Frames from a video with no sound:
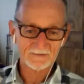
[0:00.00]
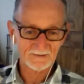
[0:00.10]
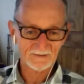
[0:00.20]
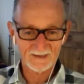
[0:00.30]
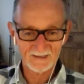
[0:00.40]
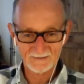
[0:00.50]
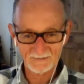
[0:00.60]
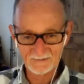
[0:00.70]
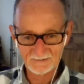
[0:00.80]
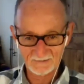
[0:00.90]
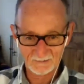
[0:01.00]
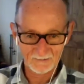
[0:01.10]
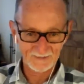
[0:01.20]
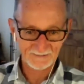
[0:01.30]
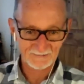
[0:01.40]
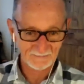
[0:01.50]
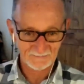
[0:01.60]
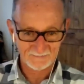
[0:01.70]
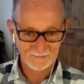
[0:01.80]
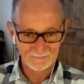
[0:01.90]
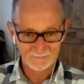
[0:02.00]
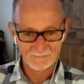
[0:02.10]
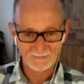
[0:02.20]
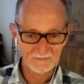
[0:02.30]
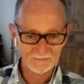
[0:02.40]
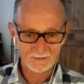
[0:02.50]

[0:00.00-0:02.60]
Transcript: in London, correct? Uh, now it